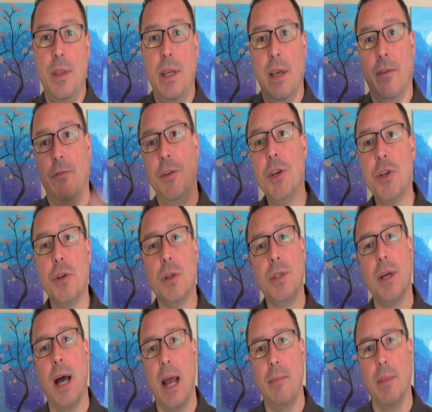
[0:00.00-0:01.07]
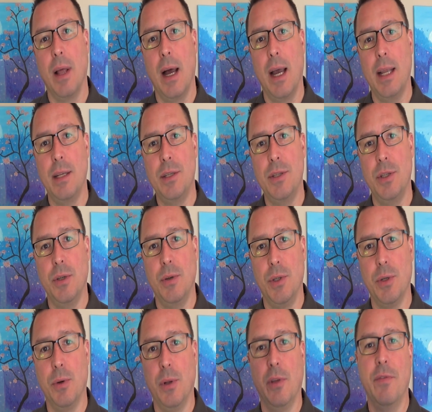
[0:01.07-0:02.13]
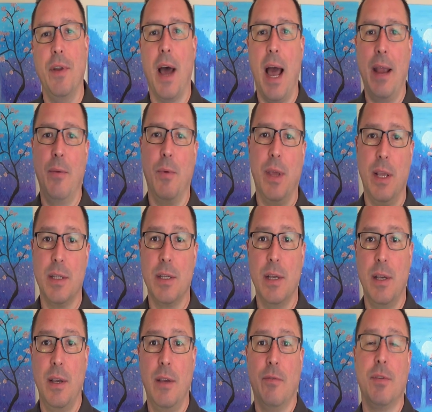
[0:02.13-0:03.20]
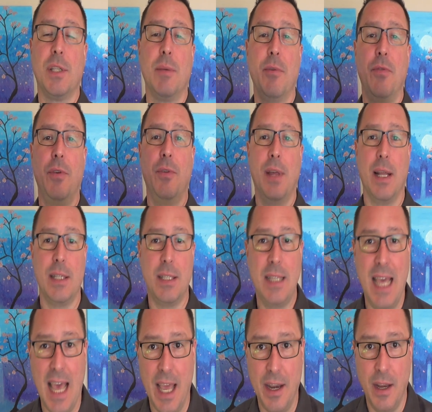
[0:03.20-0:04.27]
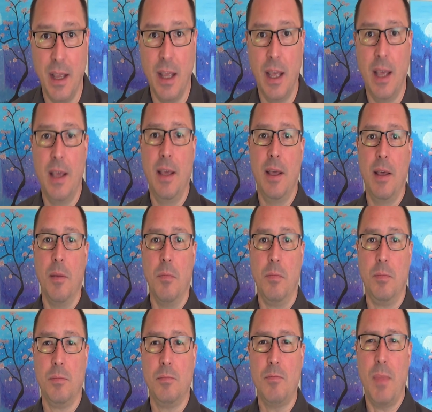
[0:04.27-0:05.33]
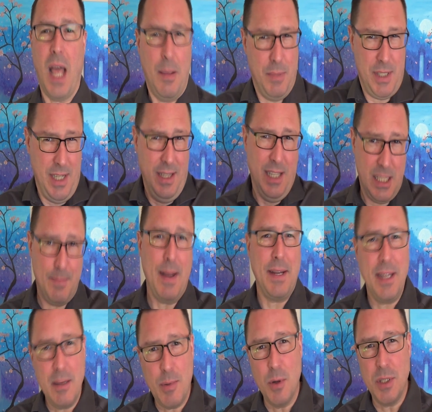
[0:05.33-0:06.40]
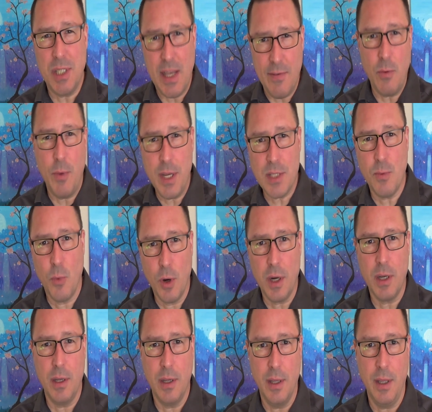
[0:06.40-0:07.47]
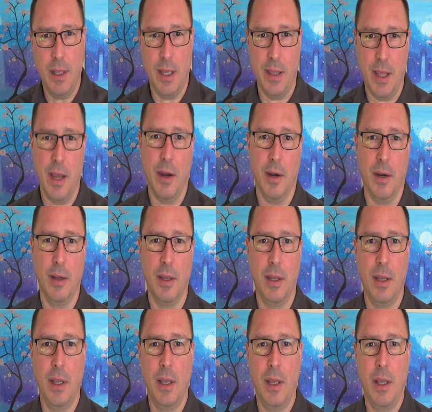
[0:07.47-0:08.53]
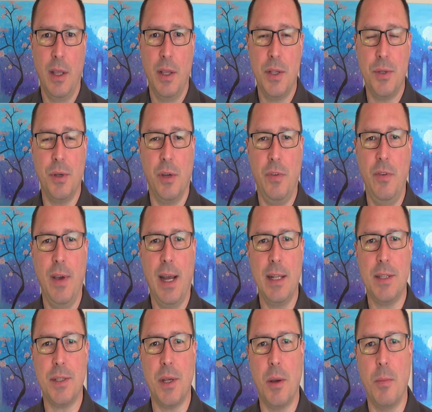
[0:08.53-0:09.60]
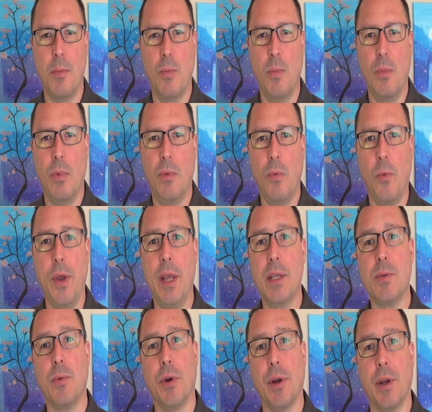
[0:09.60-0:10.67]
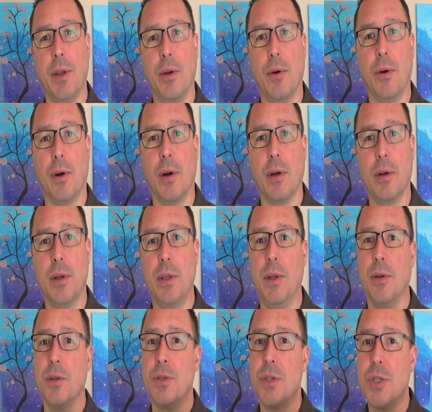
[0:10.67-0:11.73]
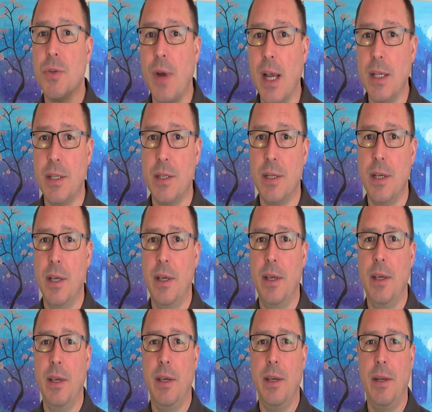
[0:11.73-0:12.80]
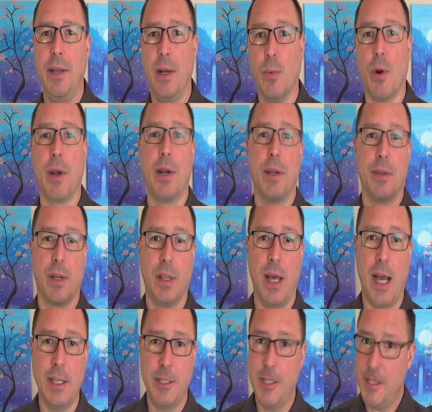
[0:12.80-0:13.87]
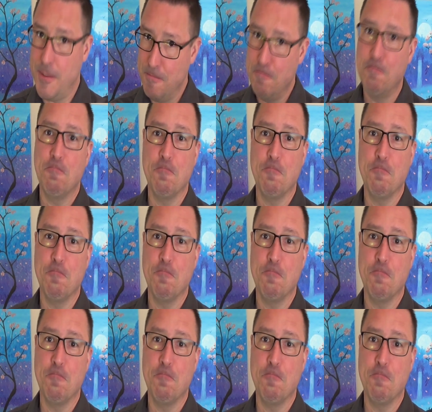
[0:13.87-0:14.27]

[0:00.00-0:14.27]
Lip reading: official timeline to a total of 9 weeks. For some of you, that's 10. I'm still expecting about 7 weeks of work in there. So if you've had some weeks where you're stressed, you need to work on other classes,